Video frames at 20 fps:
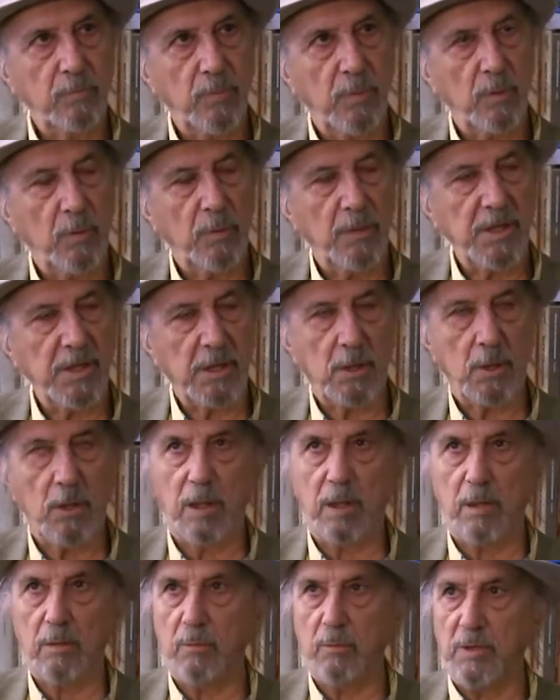what do you
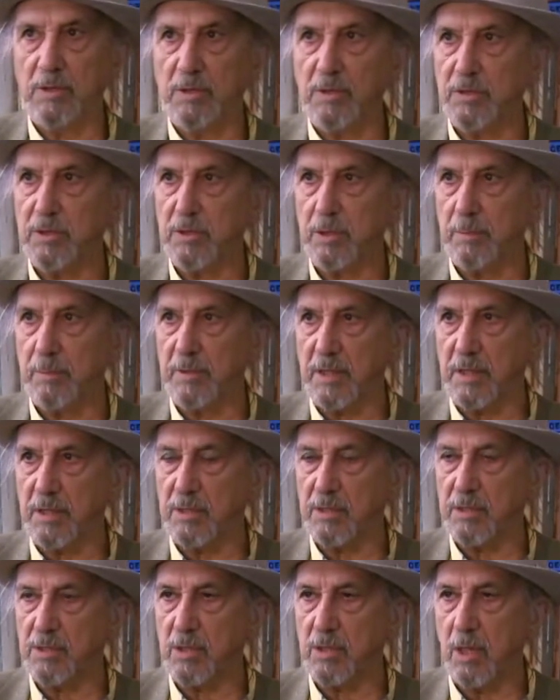call it when something
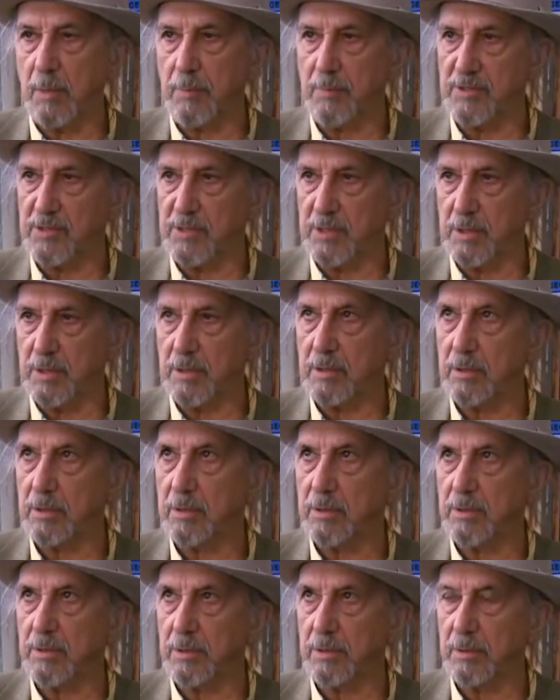is opposite
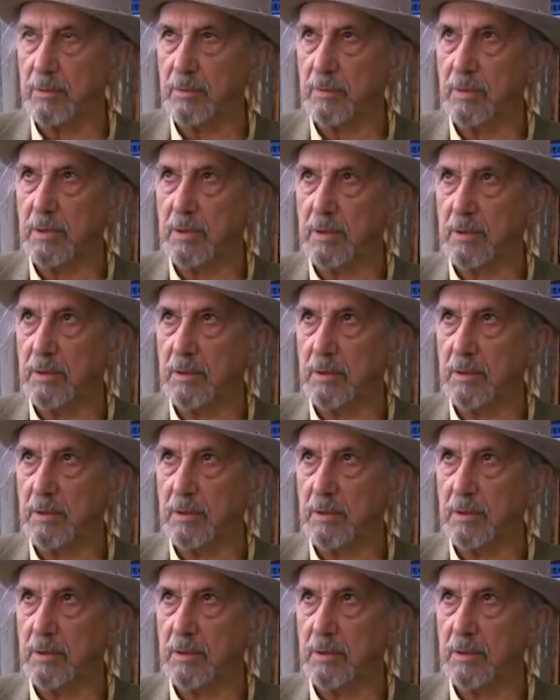to